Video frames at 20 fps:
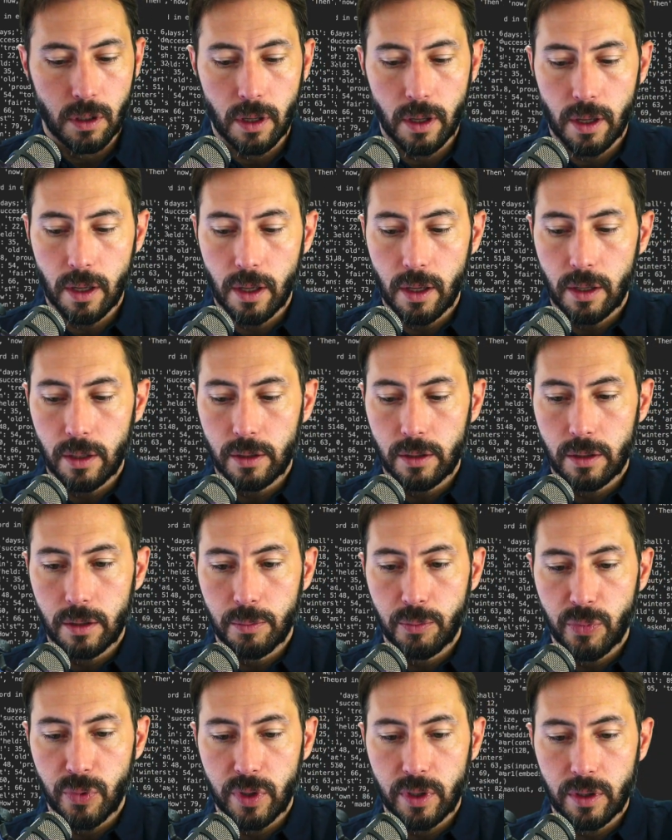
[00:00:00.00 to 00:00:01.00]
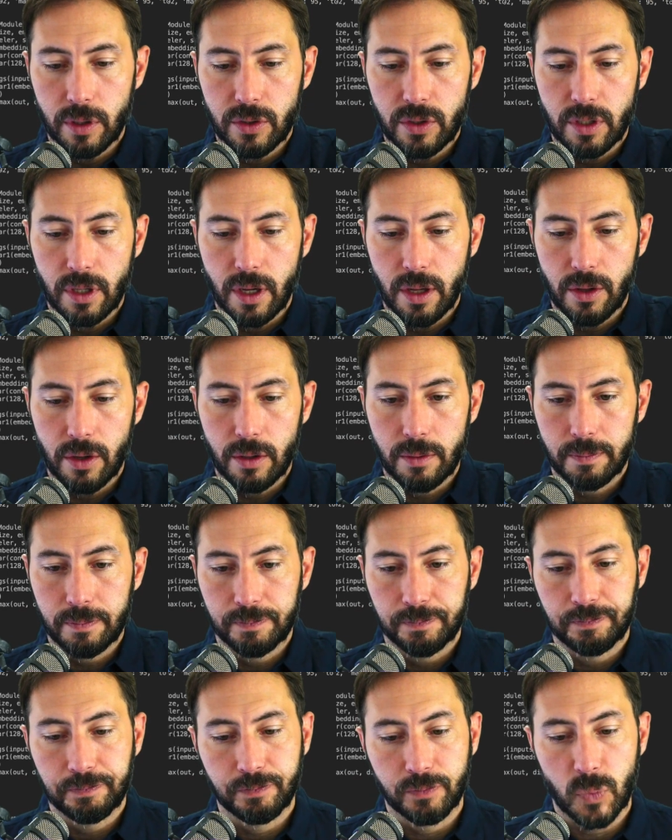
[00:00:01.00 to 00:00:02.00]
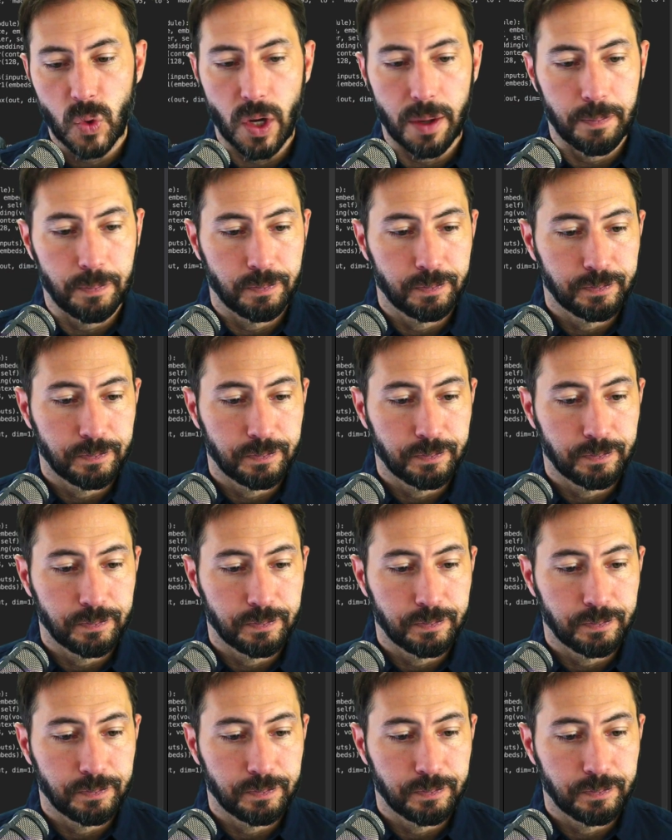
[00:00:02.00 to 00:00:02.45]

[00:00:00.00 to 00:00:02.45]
and bring this together. Okay.